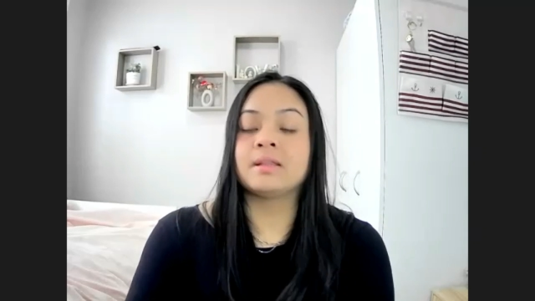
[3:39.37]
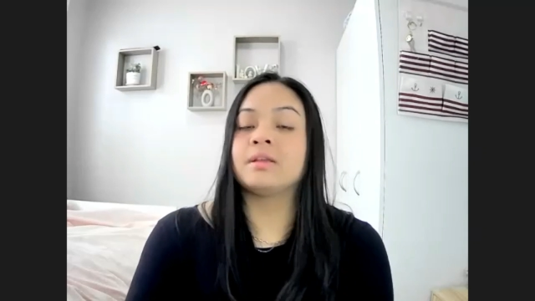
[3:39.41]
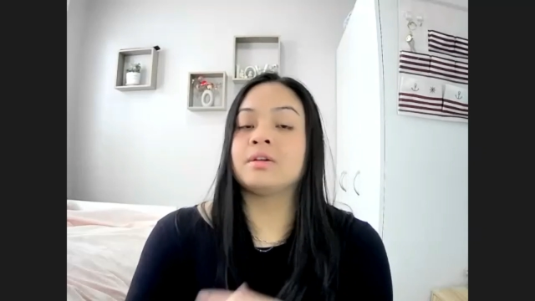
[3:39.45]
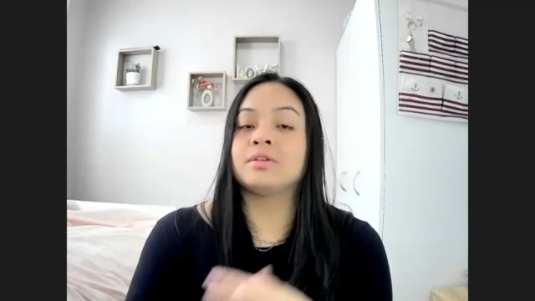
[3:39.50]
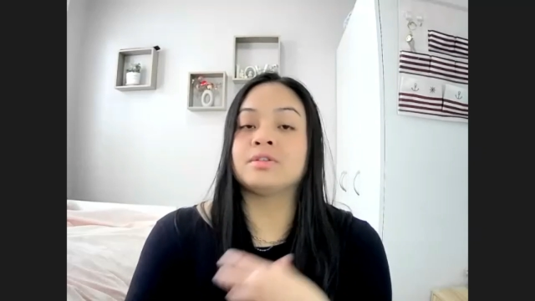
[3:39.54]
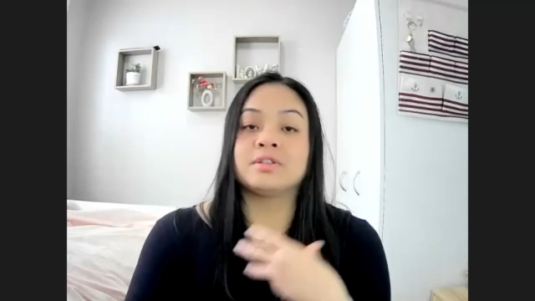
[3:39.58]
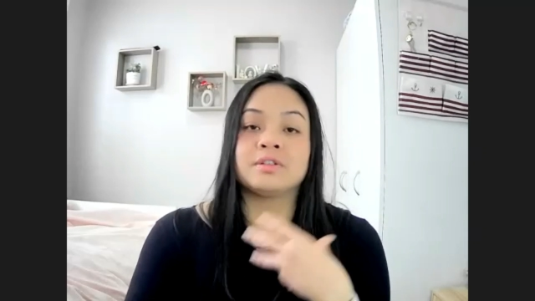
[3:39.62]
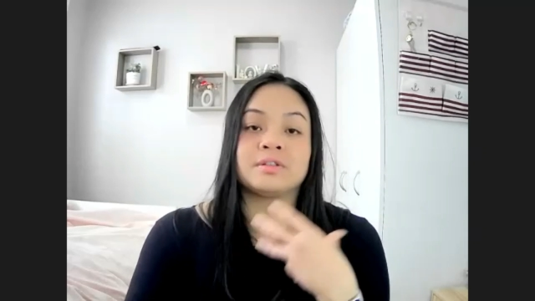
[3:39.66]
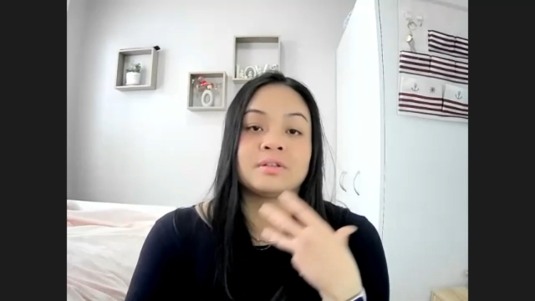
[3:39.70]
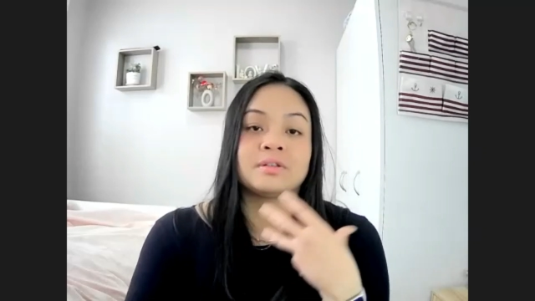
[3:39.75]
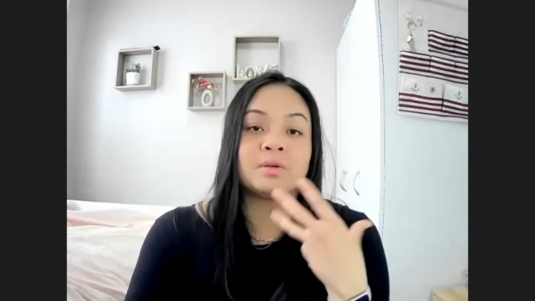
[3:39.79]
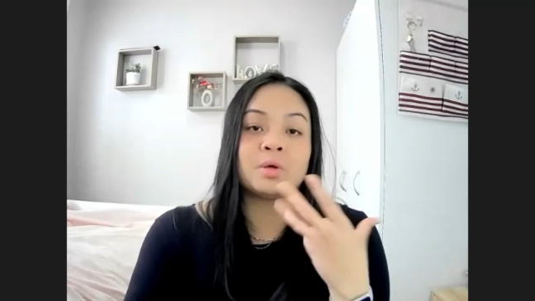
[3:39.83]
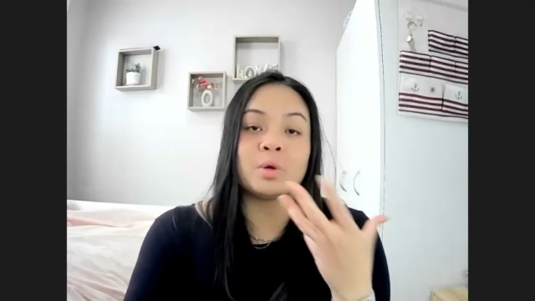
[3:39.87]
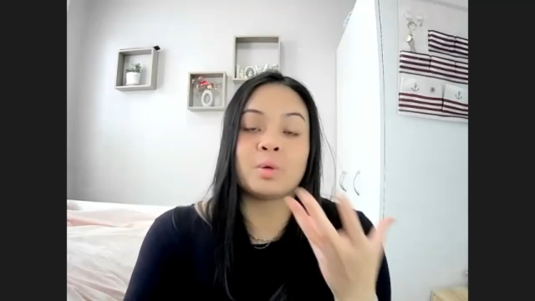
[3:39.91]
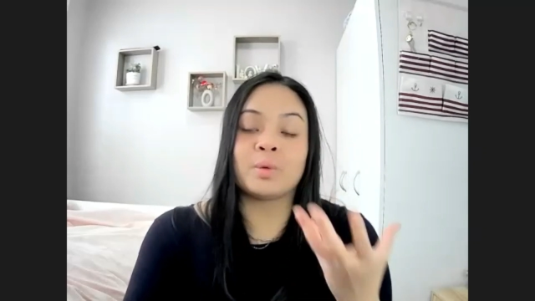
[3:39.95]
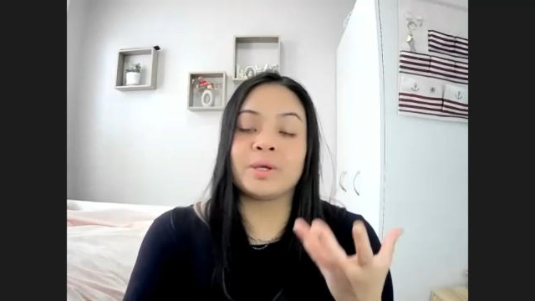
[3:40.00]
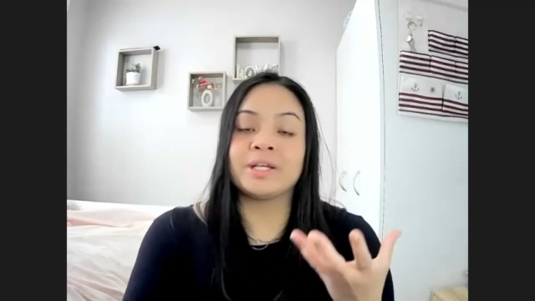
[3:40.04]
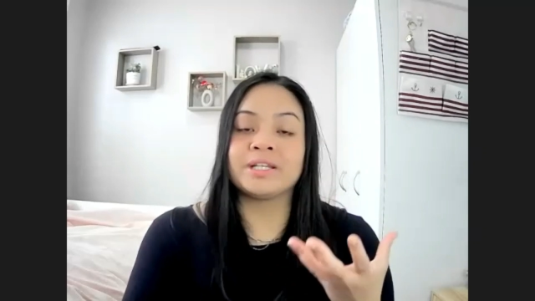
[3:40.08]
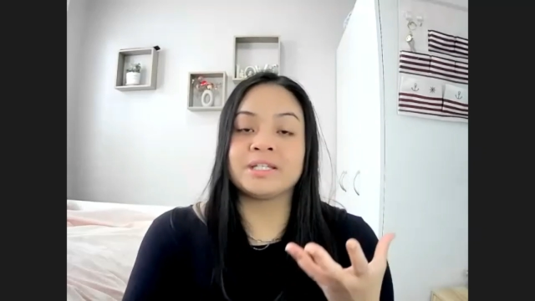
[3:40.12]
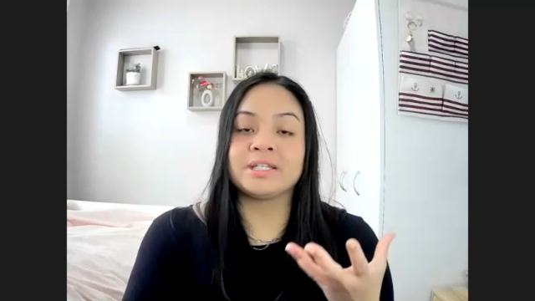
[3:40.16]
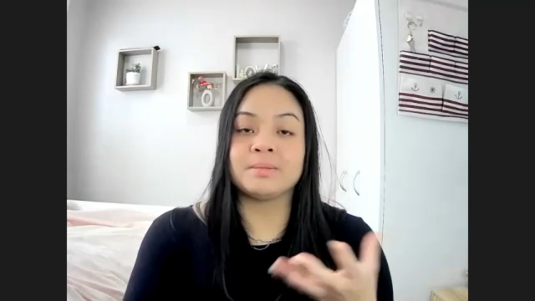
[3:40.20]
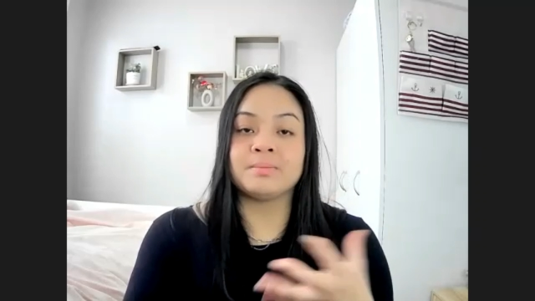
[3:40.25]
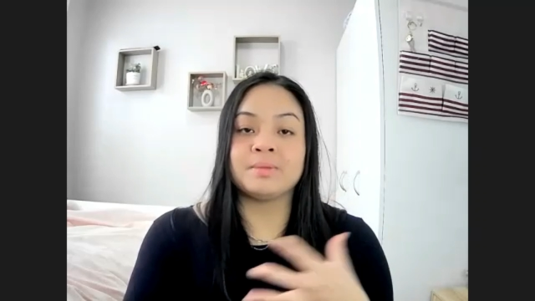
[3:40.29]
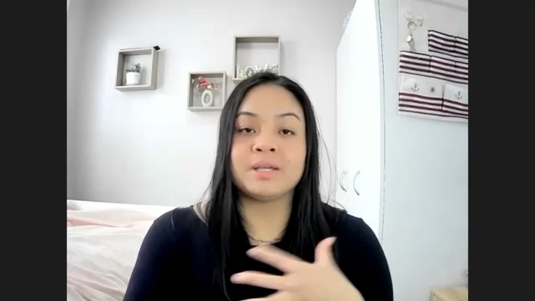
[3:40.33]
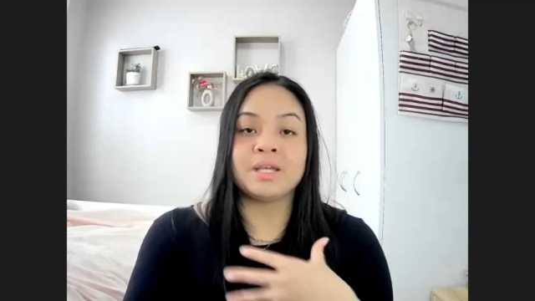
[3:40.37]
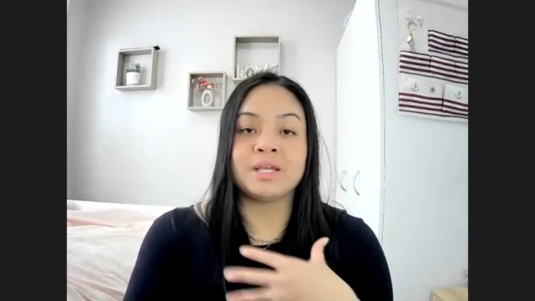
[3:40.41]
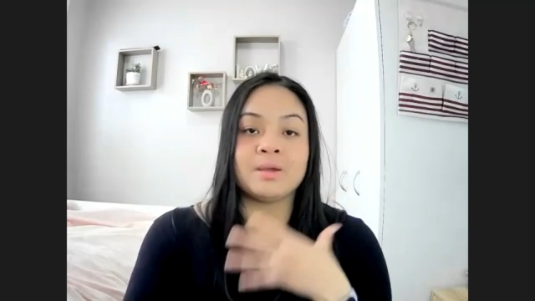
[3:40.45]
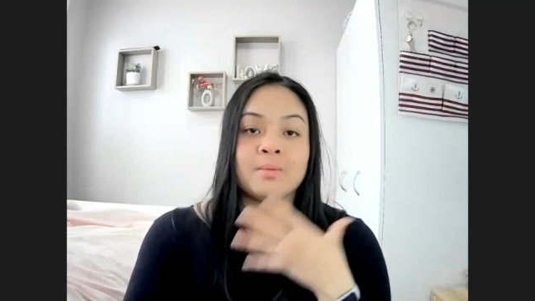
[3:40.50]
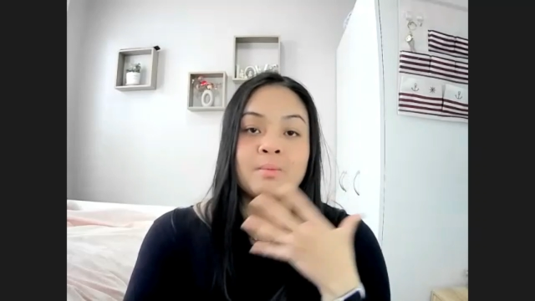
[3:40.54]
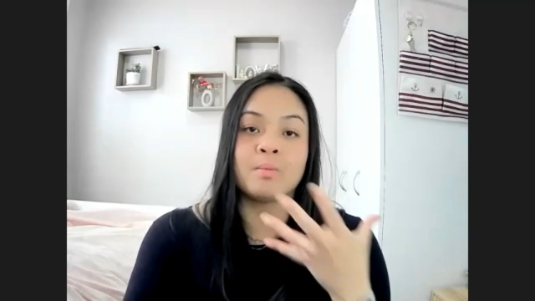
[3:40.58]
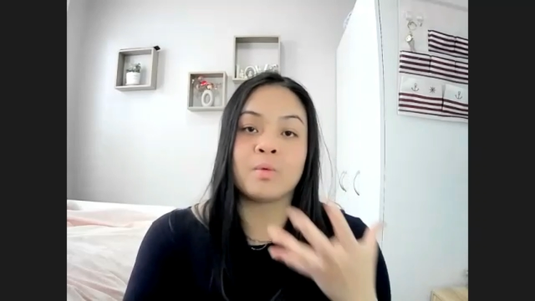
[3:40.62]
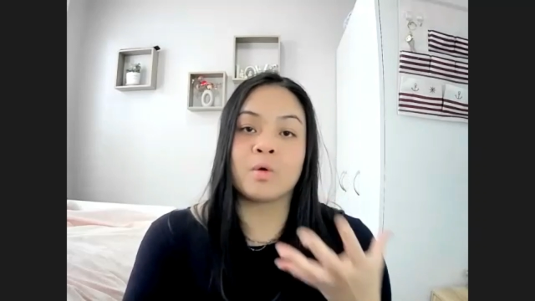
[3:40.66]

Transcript: there's going to be